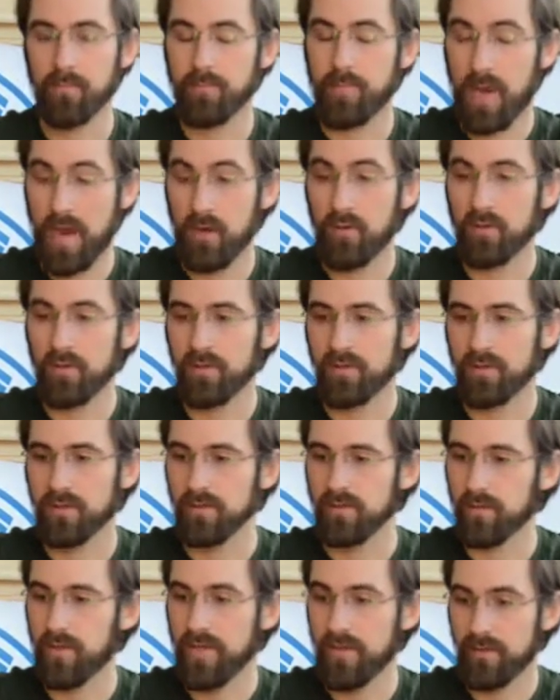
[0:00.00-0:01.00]
power
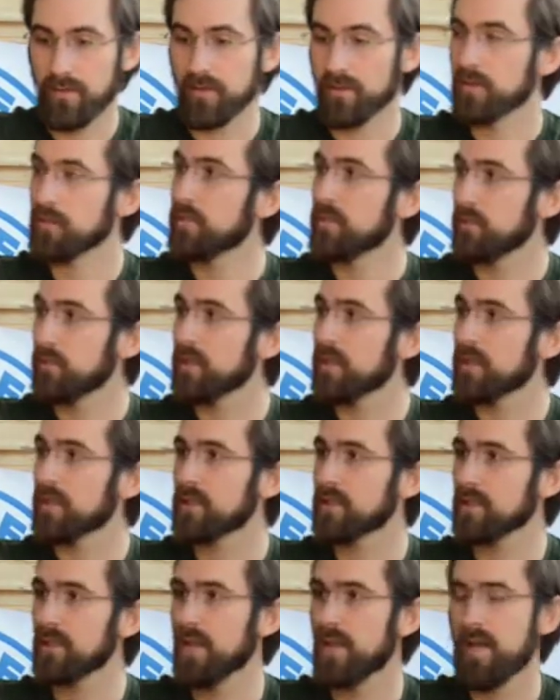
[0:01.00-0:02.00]
in their
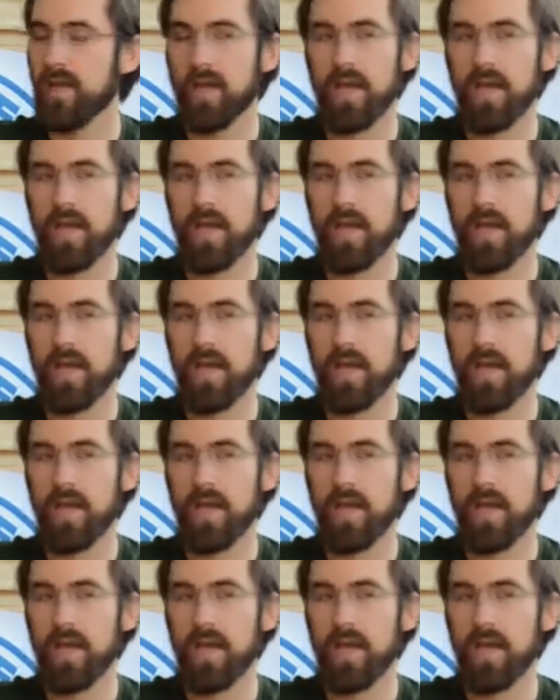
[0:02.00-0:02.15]
communities